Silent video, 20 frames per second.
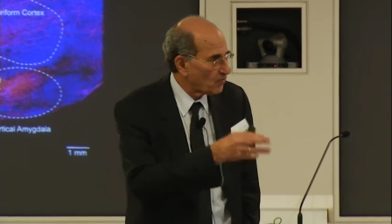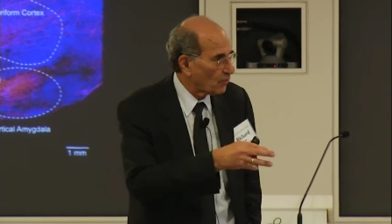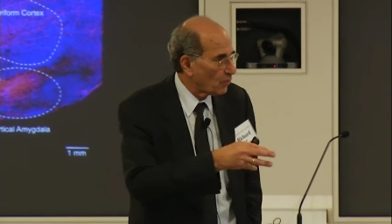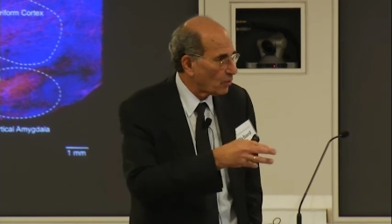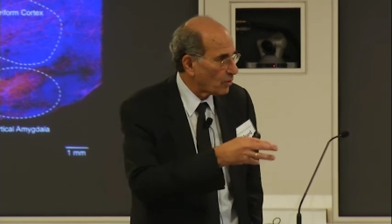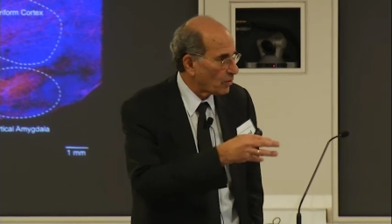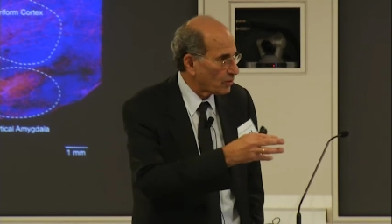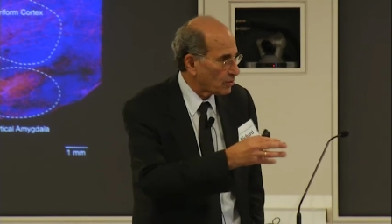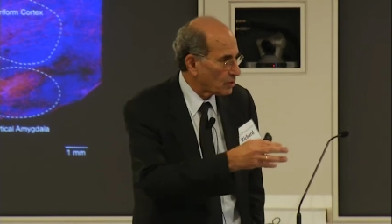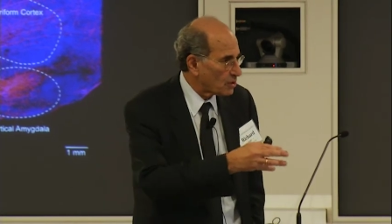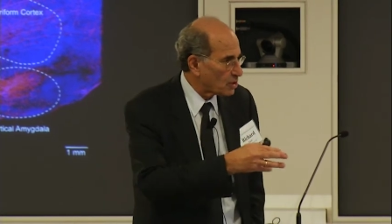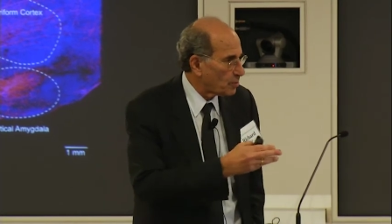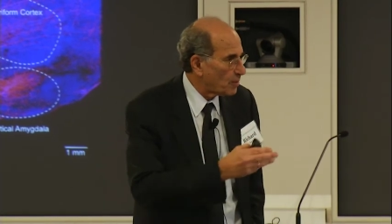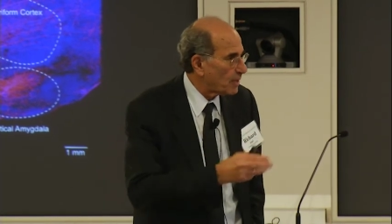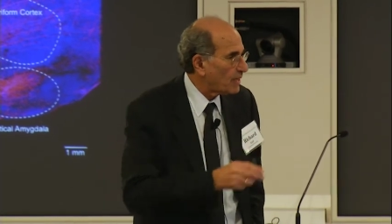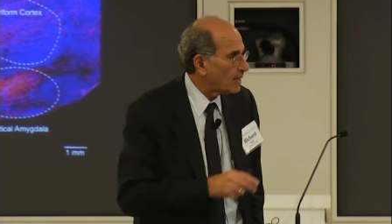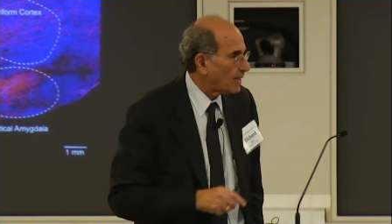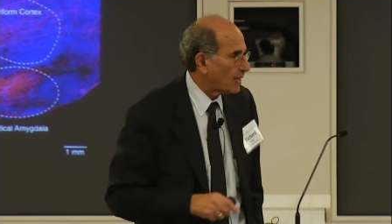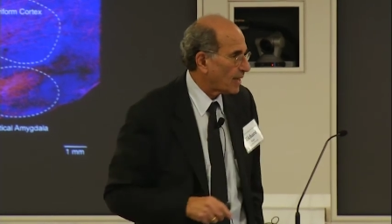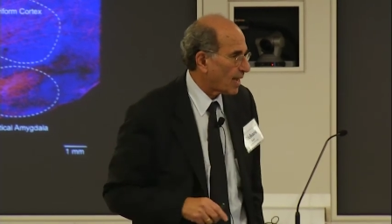for
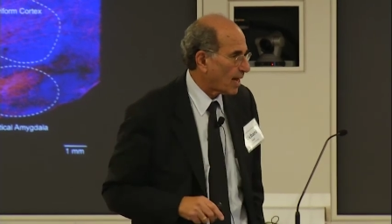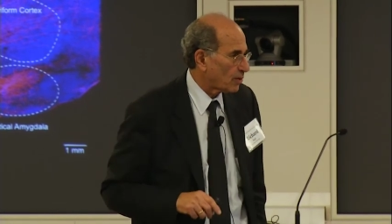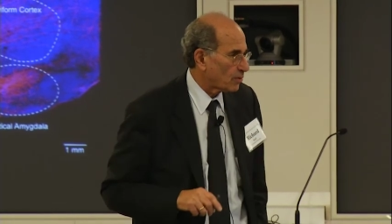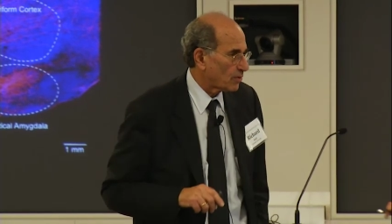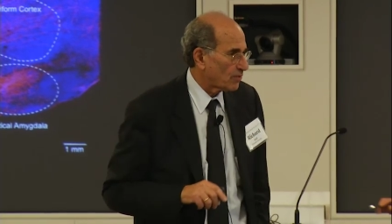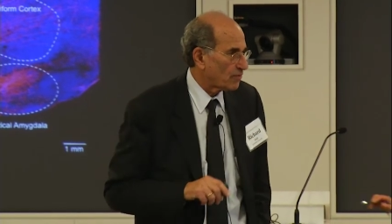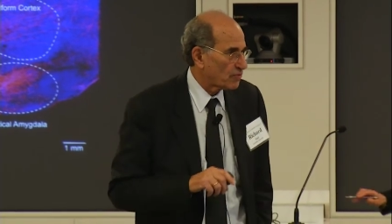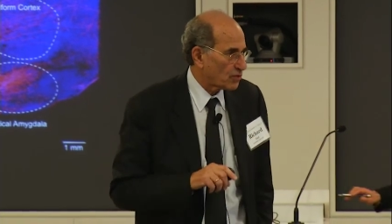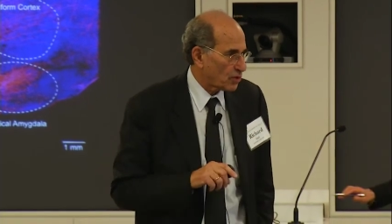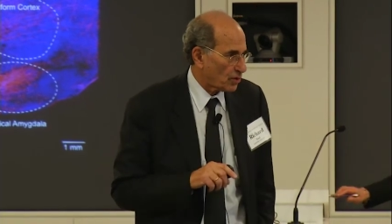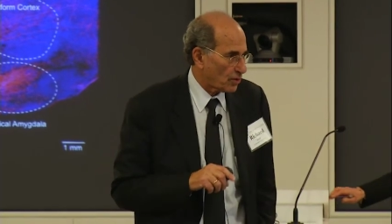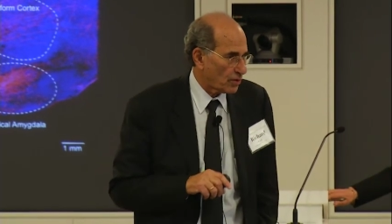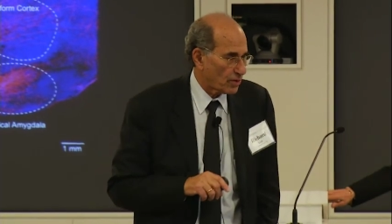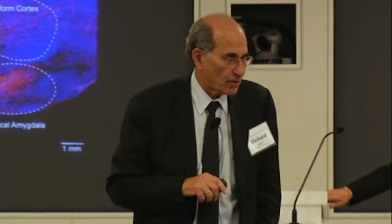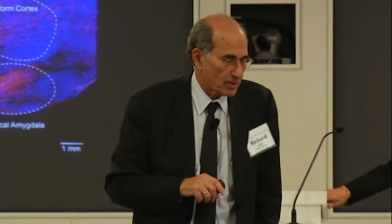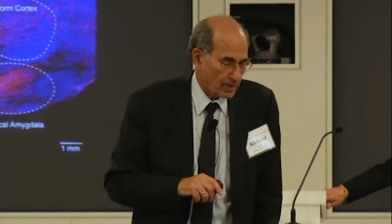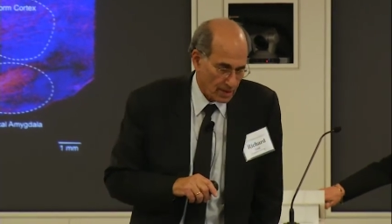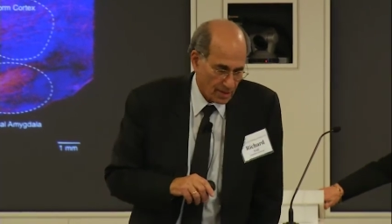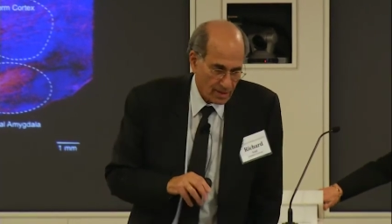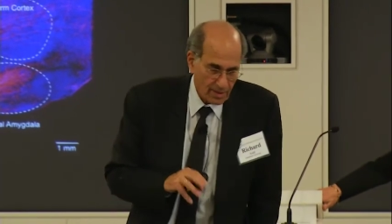speaking out of
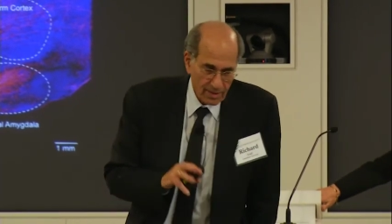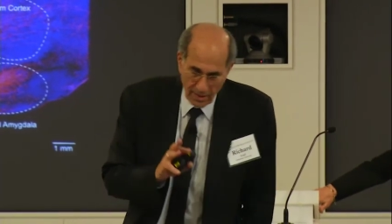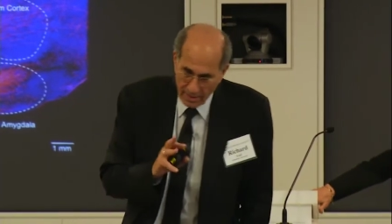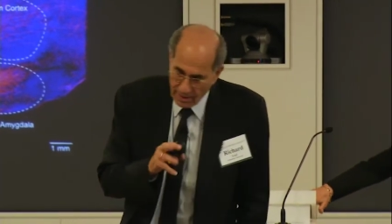turn.